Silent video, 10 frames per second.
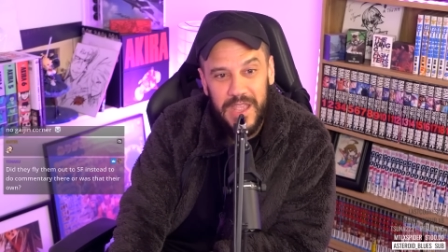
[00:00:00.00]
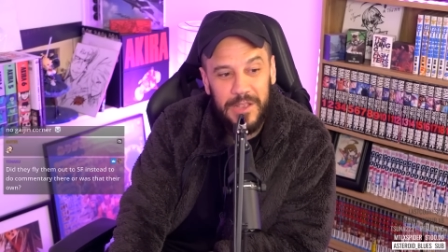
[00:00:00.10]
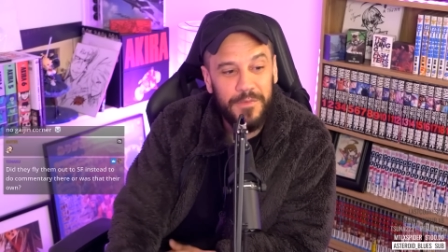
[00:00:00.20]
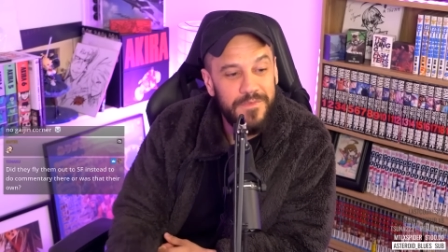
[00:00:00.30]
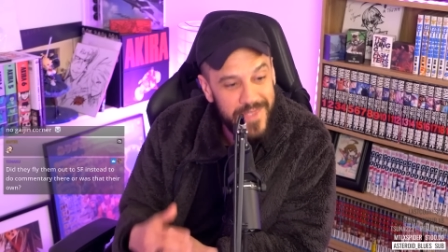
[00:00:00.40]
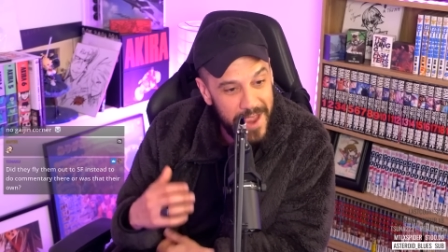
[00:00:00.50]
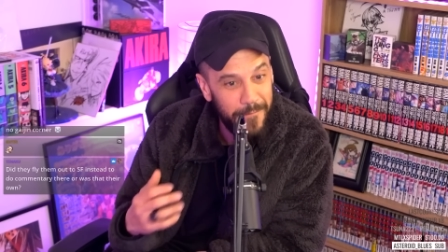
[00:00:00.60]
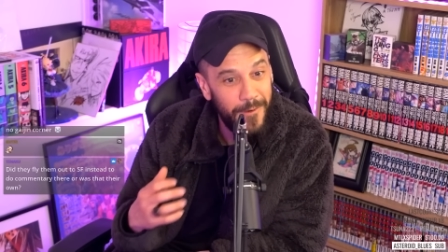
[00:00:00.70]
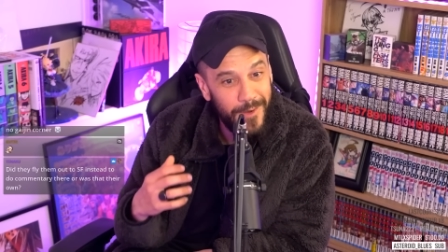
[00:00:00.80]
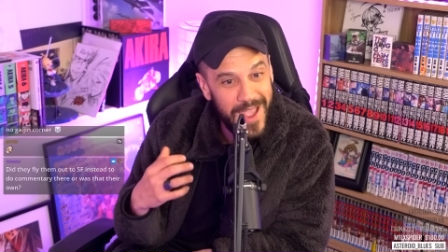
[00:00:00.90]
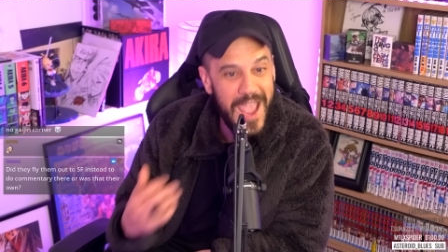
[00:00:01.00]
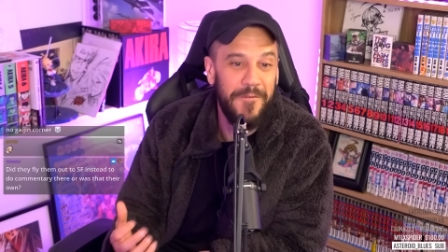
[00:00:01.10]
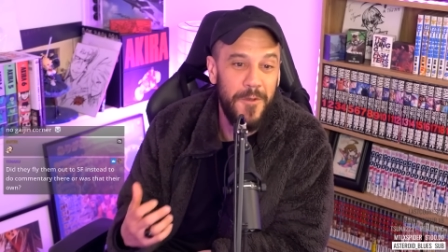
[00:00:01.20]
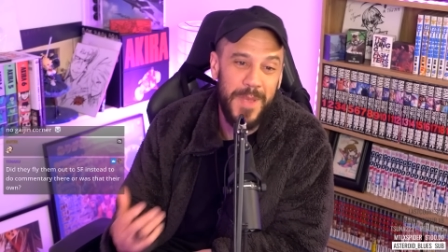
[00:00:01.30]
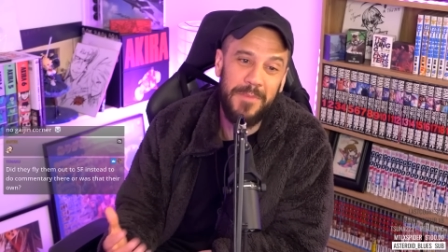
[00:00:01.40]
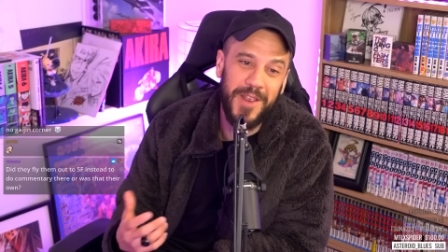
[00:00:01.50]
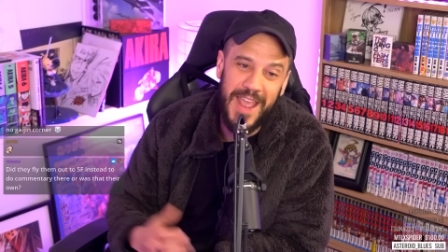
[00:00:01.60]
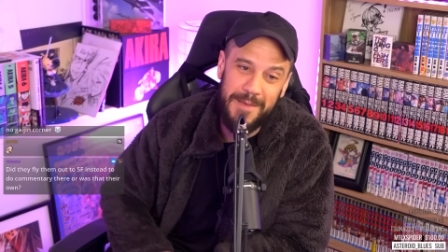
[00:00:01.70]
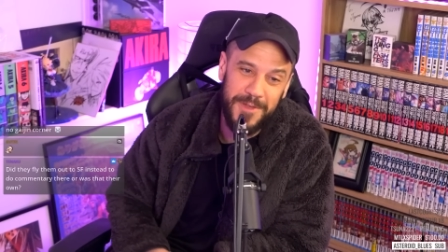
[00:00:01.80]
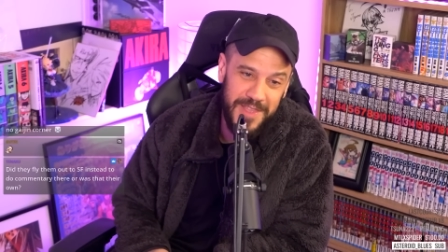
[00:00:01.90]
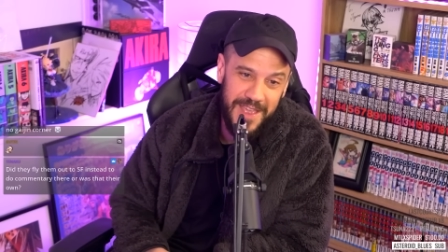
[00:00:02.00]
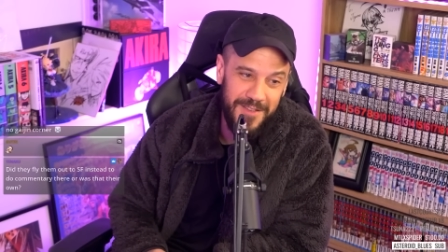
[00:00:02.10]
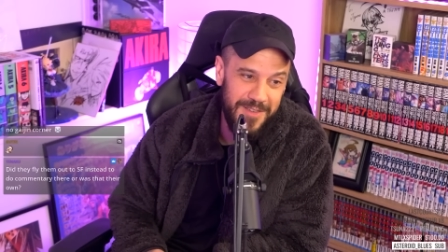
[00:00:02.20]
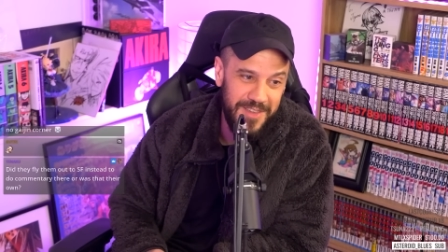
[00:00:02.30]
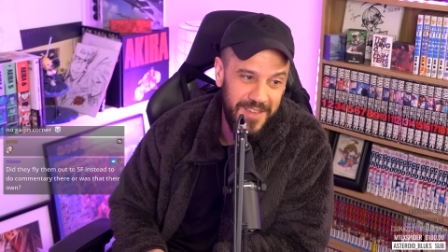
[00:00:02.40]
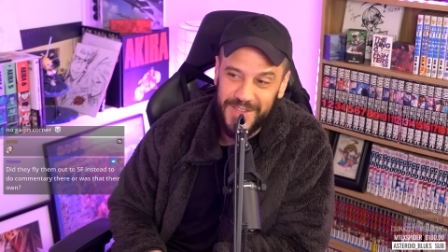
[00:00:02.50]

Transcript: you'll never, ever be able to capture the energy.